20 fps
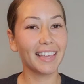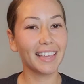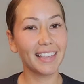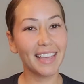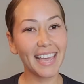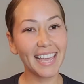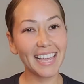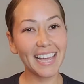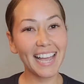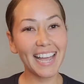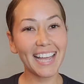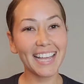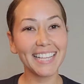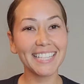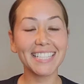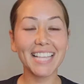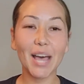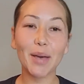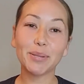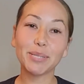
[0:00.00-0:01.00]
Hey
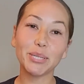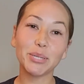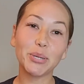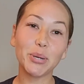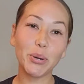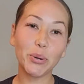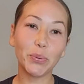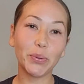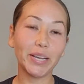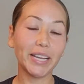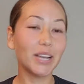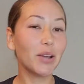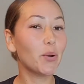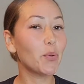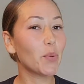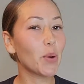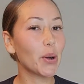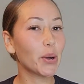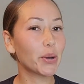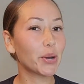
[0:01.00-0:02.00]
guys, how's it going?
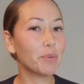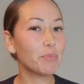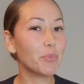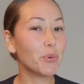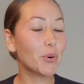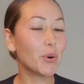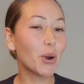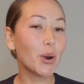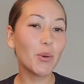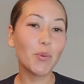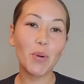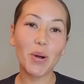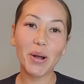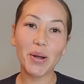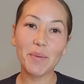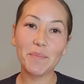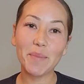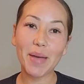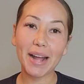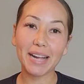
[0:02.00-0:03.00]

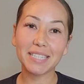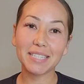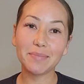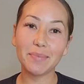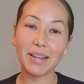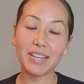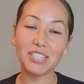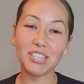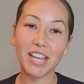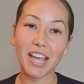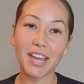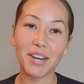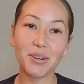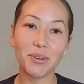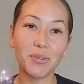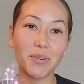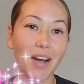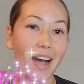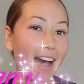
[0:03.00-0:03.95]
Welcome back to my channel.